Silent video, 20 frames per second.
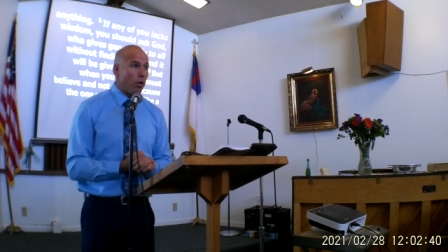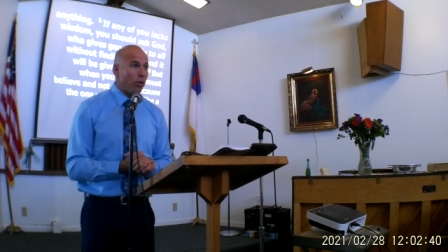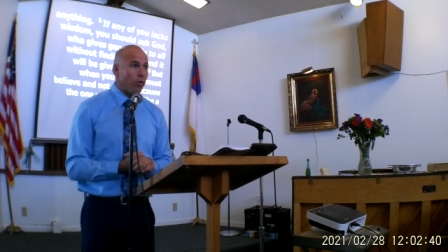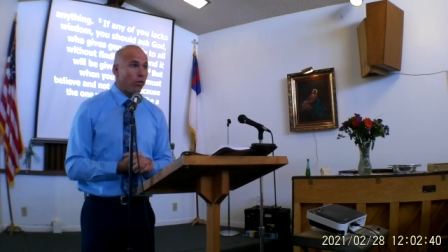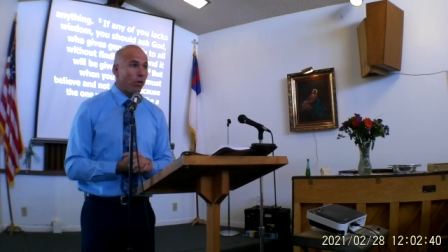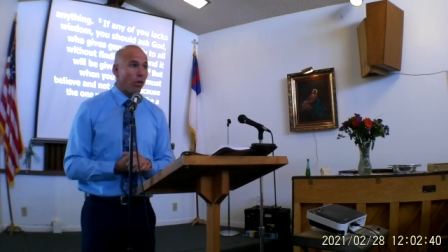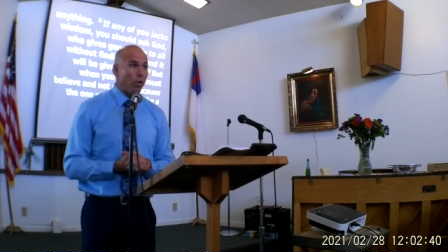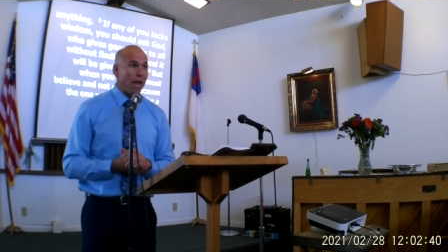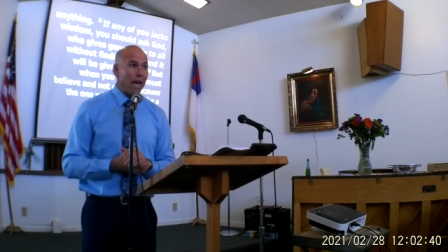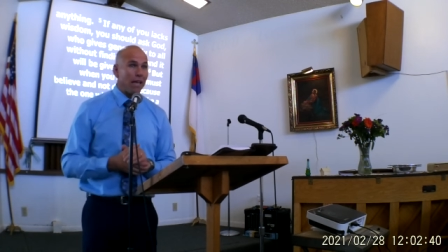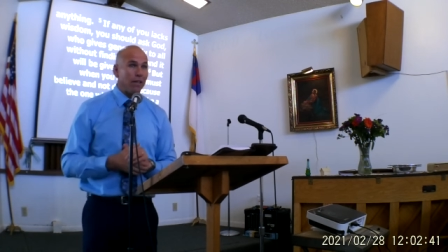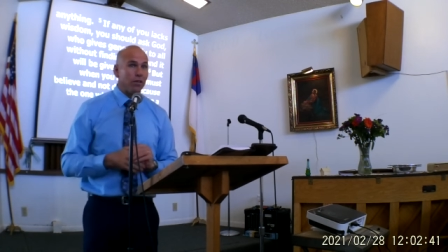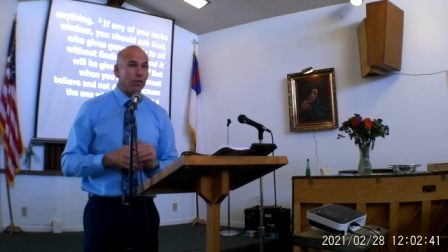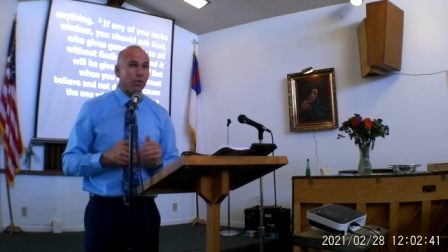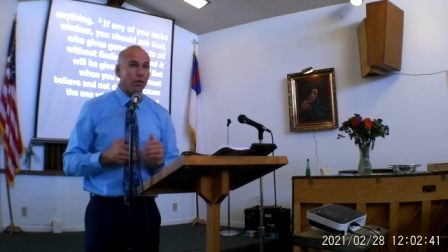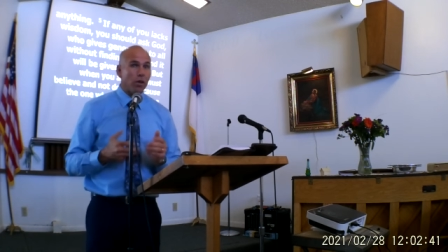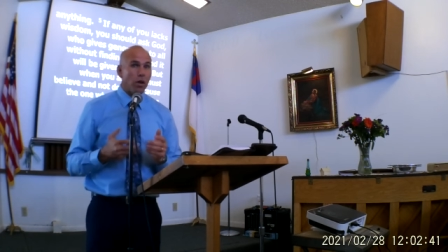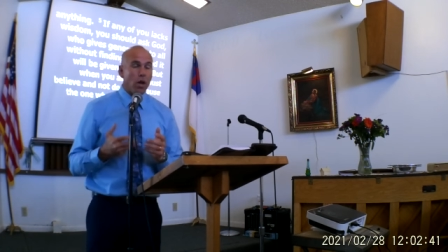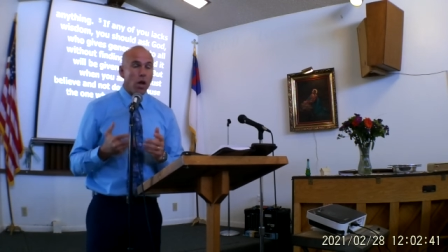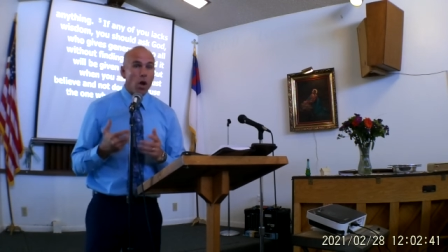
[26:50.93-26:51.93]
So that's
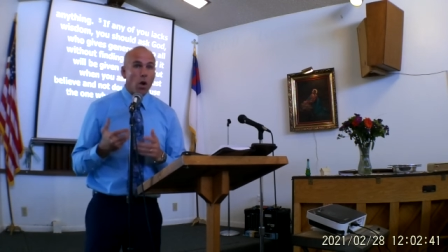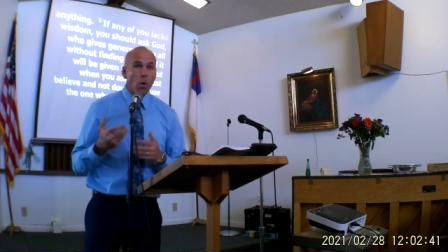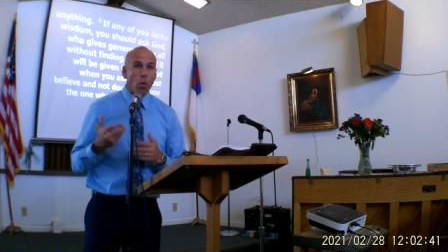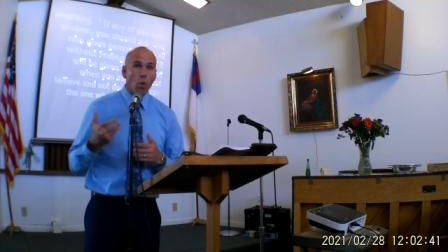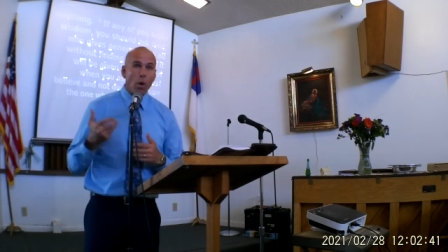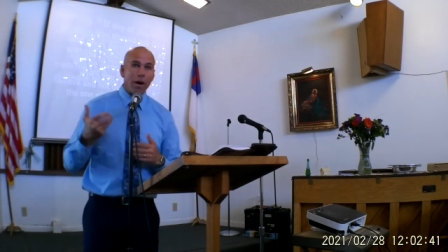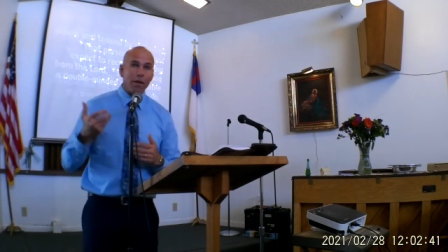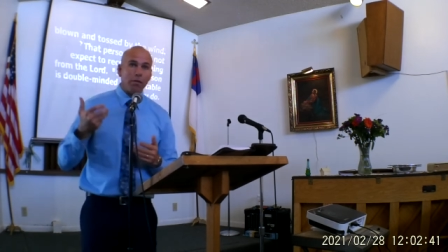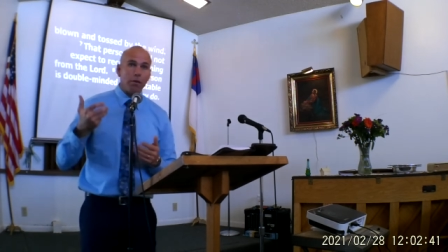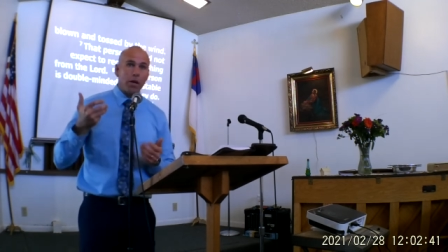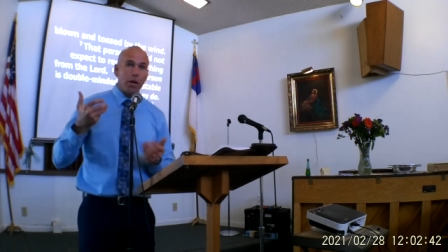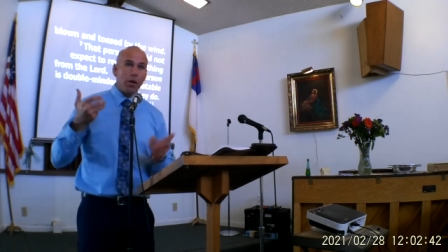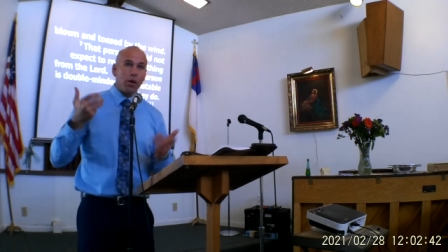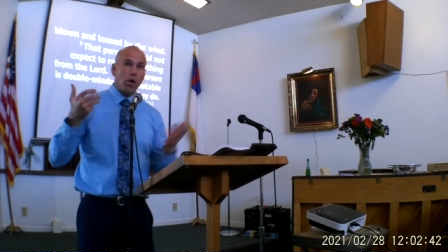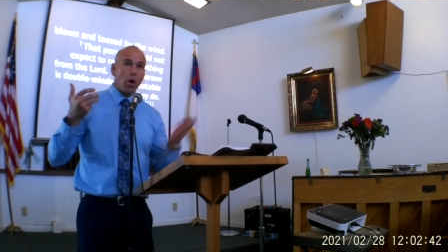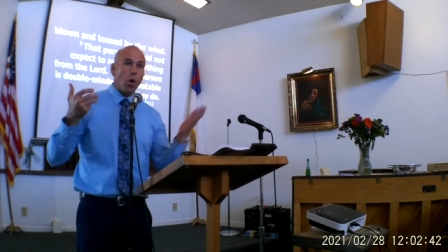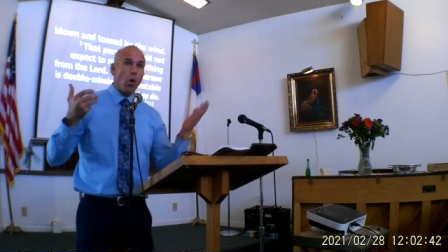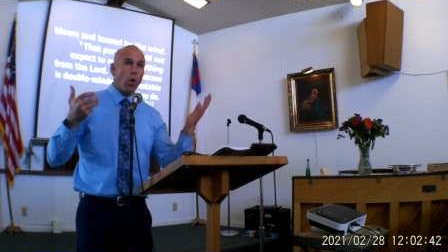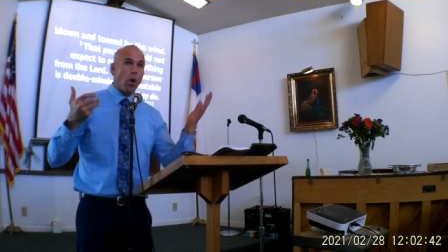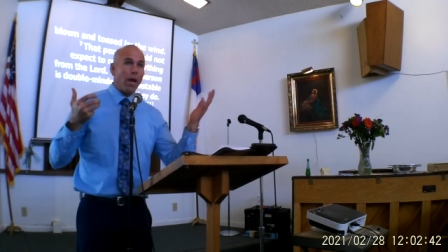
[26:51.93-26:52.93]
wherever you
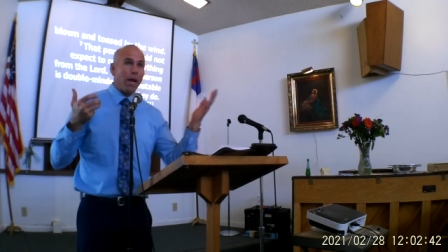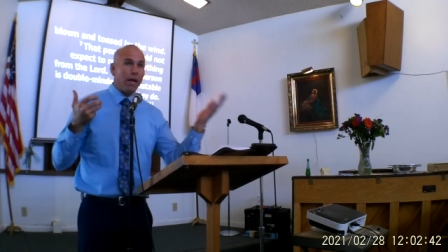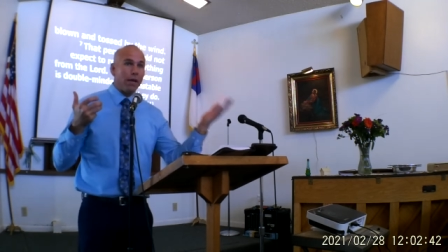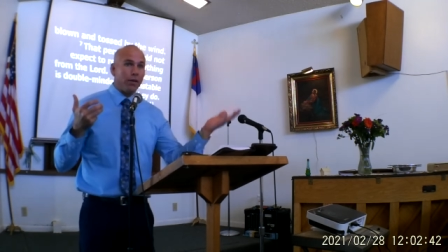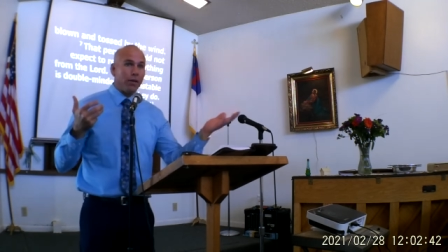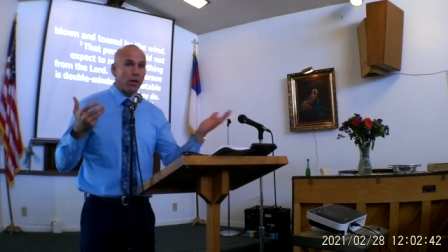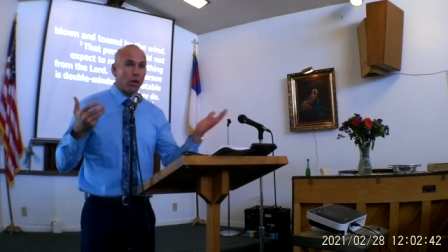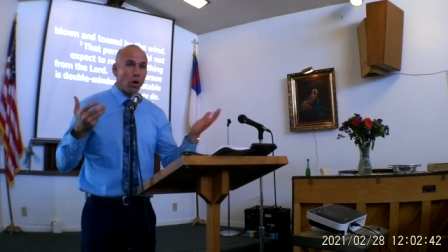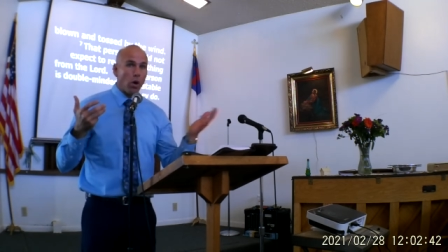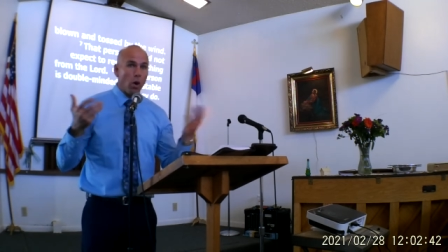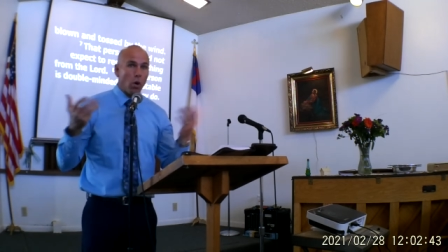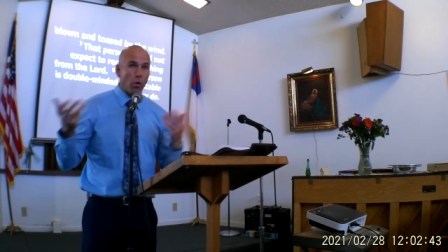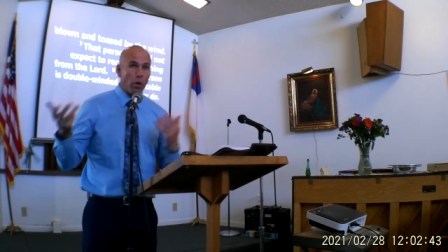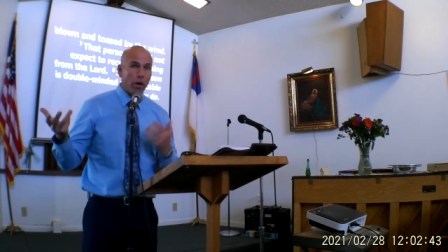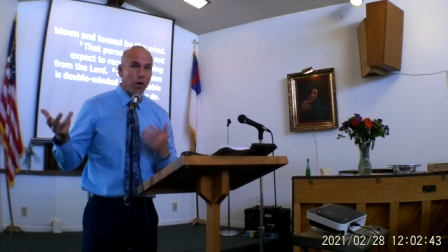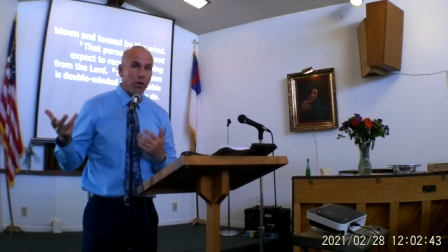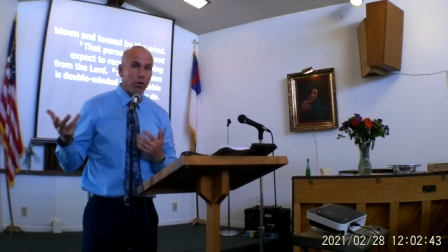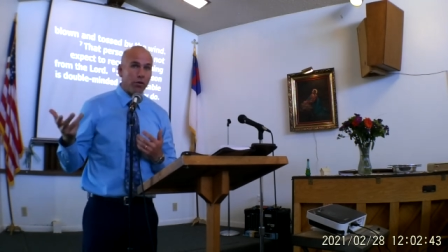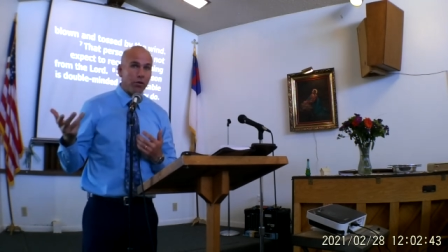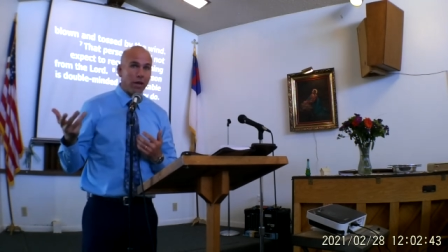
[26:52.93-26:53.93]
go into your own
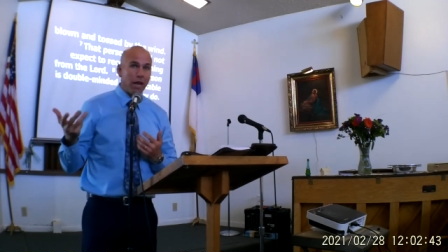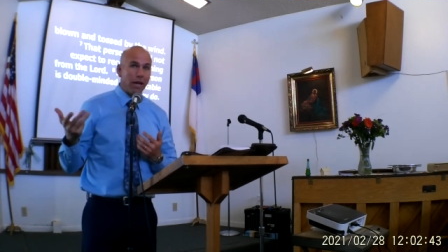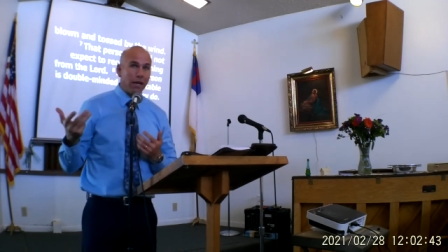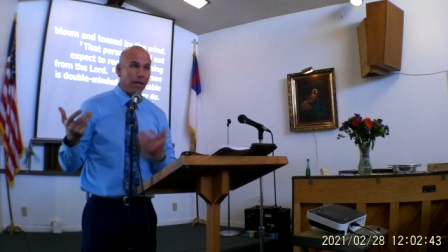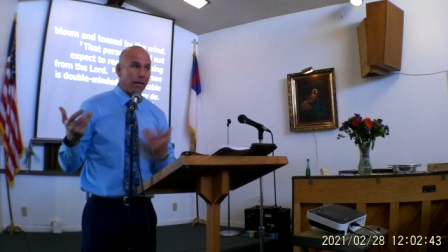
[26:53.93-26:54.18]
understanding.